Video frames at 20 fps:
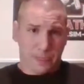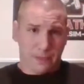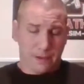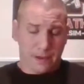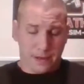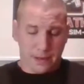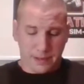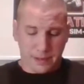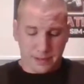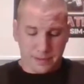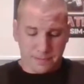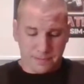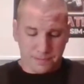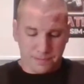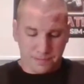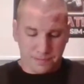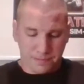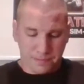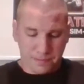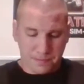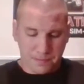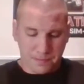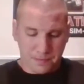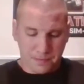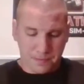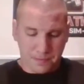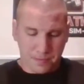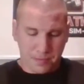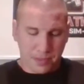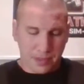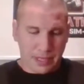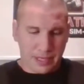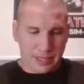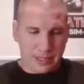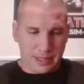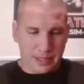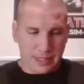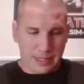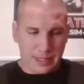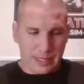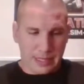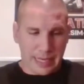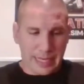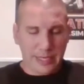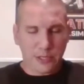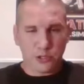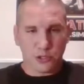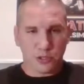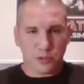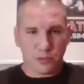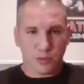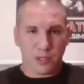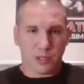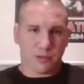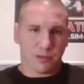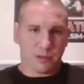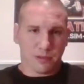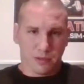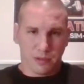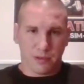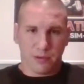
The nature one,